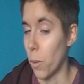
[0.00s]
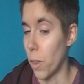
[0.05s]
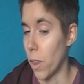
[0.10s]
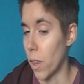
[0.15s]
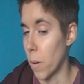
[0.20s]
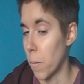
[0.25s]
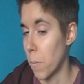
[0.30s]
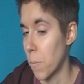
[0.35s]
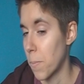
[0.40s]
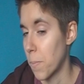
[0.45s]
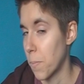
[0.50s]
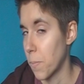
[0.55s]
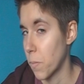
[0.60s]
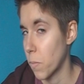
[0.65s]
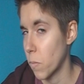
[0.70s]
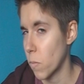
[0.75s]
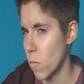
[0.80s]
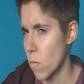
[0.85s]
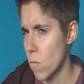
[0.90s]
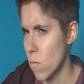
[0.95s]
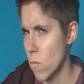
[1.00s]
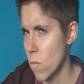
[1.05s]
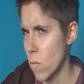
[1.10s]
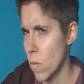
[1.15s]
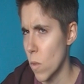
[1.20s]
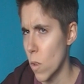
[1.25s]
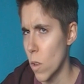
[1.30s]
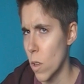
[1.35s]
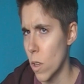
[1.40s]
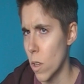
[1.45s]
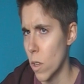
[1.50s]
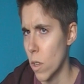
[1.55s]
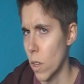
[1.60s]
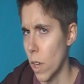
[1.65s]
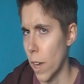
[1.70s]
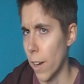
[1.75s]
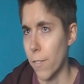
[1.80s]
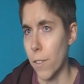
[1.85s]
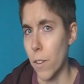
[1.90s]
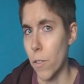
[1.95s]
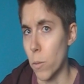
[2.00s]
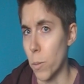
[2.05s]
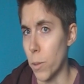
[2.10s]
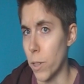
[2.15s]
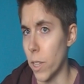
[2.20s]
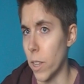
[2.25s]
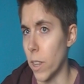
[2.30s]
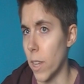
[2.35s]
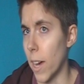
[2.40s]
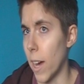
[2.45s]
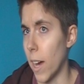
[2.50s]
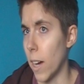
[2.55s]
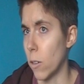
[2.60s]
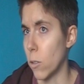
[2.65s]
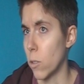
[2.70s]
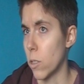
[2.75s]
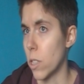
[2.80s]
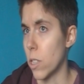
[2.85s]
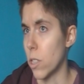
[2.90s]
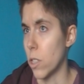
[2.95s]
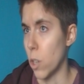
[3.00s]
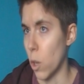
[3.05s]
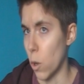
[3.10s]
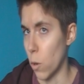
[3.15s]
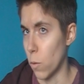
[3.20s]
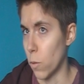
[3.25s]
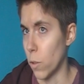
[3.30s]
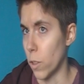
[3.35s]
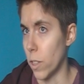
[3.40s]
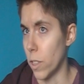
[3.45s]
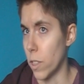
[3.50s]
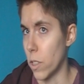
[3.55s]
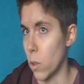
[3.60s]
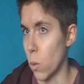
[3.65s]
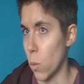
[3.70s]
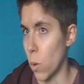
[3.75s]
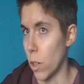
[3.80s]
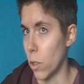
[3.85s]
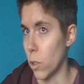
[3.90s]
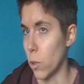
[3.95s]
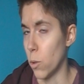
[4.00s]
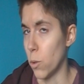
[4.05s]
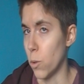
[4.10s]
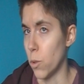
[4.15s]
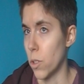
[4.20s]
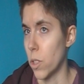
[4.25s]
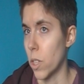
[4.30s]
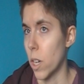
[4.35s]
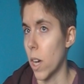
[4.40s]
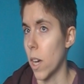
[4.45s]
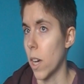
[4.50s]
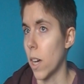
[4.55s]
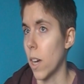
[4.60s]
with it. Out of everybody in the house, his girlfriend is the one who's